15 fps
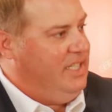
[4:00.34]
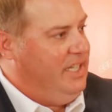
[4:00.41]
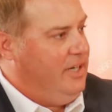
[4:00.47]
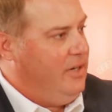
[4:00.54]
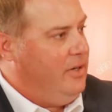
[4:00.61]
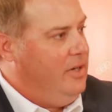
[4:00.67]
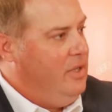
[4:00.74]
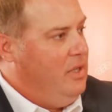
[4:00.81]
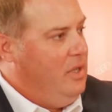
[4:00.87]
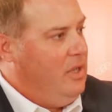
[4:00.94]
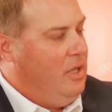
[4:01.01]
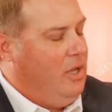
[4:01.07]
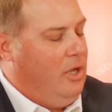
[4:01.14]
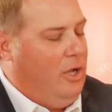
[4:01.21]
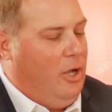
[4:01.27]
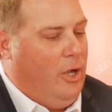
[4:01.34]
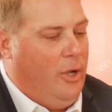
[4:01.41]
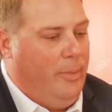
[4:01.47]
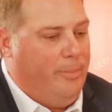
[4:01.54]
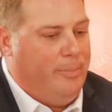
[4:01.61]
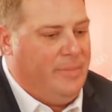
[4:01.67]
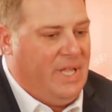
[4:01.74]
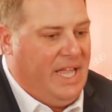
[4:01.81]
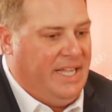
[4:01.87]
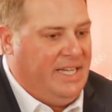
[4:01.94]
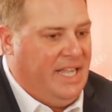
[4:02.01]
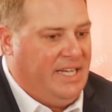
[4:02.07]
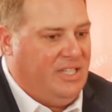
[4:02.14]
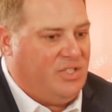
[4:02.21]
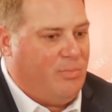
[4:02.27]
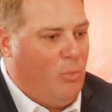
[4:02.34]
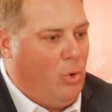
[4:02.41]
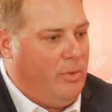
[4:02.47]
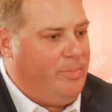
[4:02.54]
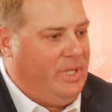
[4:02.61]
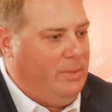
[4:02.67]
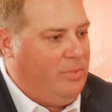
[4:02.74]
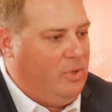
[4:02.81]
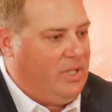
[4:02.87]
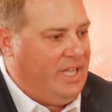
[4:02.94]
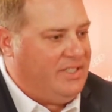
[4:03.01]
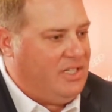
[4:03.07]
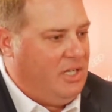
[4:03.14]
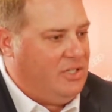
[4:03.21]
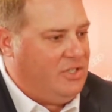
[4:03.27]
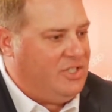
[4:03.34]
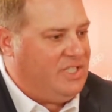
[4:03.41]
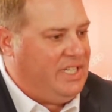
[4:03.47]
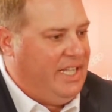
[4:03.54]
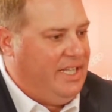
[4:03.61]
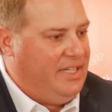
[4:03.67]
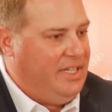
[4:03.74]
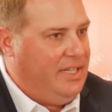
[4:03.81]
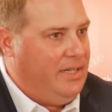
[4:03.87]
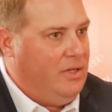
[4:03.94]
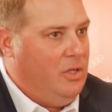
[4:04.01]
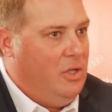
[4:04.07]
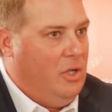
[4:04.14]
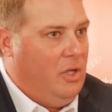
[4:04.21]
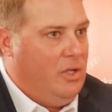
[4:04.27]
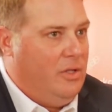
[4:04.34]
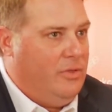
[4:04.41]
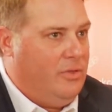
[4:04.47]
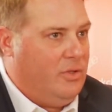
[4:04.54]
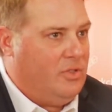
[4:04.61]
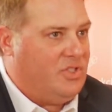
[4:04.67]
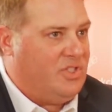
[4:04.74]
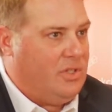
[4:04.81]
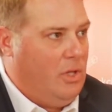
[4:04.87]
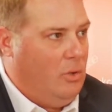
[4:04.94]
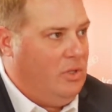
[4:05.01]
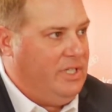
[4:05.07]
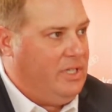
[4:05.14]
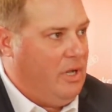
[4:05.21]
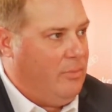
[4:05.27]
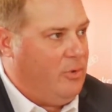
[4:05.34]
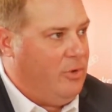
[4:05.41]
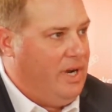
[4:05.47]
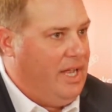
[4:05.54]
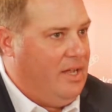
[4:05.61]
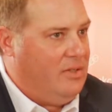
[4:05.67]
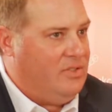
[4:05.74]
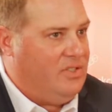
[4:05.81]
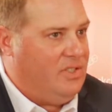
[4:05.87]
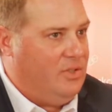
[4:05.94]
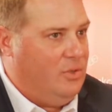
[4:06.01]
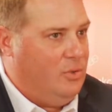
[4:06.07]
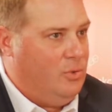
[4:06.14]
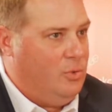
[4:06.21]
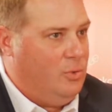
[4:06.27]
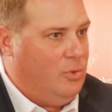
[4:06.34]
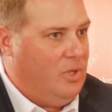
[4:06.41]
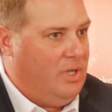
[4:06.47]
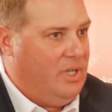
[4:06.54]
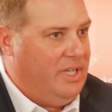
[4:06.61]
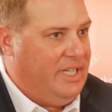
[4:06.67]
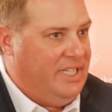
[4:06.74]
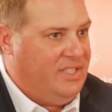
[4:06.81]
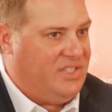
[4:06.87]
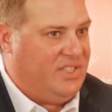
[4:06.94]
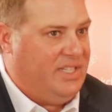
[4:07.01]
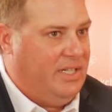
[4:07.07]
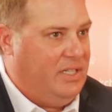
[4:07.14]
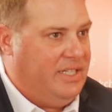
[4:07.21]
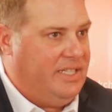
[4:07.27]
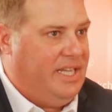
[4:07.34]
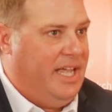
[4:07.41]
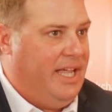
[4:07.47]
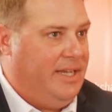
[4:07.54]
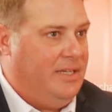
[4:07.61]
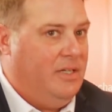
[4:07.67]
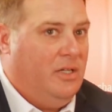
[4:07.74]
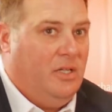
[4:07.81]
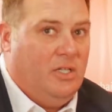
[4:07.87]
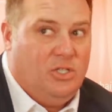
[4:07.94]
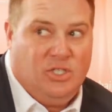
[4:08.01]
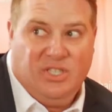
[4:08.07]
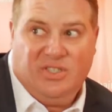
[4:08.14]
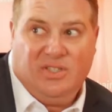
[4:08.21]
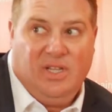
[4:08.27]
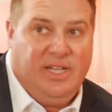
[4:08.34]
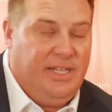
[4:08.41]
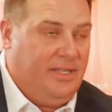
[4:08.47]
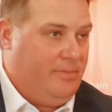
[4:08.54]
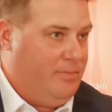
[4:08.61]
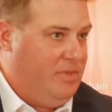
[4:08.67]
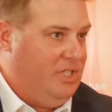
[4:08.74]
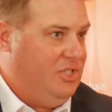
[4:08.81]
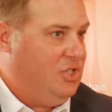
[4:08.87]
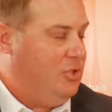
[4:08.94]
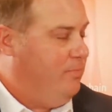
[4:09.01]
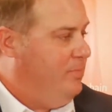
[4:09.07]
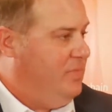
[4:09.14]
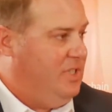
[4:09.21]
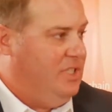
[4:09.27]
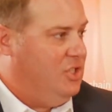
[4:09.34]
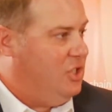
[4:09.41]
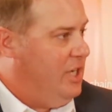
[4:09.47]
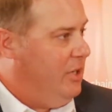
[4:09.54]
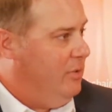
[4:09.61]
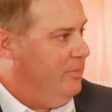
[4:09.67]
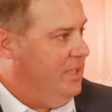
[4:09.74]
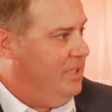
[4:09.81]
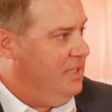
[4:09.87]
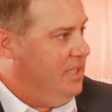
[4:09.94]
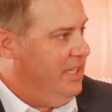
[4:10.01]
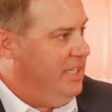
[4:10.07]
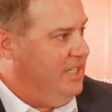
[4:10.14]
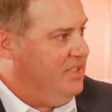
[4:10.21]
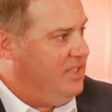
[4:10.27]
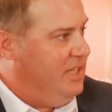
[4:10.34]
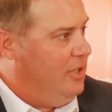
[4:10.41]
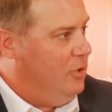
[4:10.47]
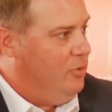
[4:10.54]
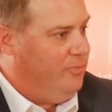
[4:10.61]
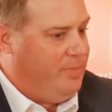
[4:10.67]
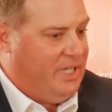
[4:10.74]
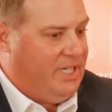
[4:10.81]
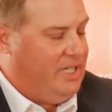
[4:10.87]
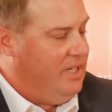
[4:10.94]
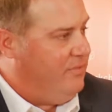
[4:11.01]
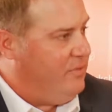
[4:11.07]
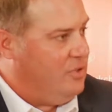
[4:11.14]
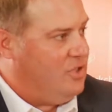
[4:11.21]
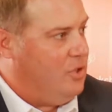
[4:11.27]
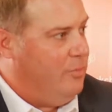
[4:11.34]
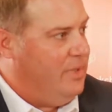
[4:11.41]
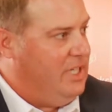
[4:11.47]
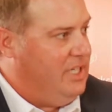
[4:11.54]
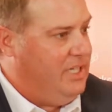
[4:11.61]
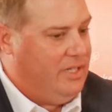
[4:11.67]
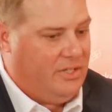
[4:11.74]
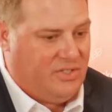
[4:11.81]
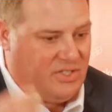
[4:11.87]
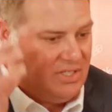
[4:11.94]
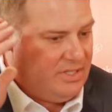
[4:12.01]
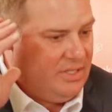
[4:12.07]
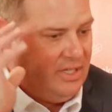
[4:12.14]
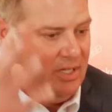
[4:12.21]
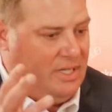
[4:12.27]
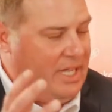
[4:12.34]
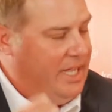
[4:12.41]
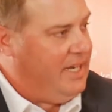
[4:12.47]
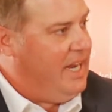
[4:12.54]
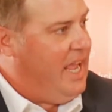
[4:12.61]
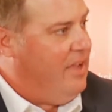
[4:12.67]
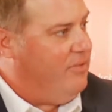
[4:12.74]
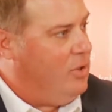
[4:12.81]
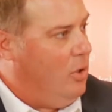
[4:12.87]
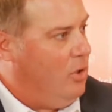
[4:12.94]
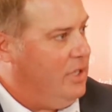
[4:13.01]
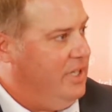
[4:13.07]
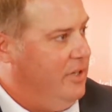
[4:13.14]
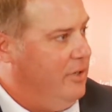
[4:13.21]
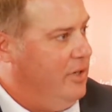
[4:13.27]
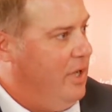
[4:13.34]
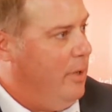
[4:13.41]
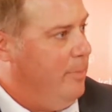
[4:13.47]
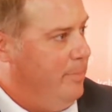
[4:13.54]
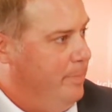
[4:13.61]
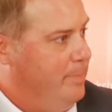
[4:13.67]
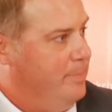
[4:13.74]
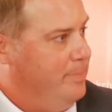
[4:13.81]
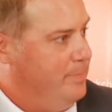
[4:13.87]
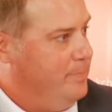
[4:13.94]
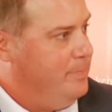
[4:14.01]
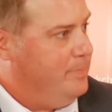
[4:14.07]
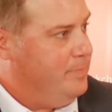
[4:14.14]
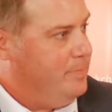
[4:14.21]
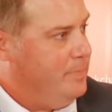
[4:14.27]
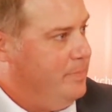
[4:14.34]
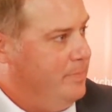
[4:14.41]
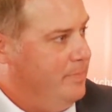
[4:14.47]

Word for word: year, um, and then as more people get to understand it, they'll slowly come around to uh, instilling that. Just like these these gentlemen and ladies here who've been in it for so many years and and have it all geared up. Awesome,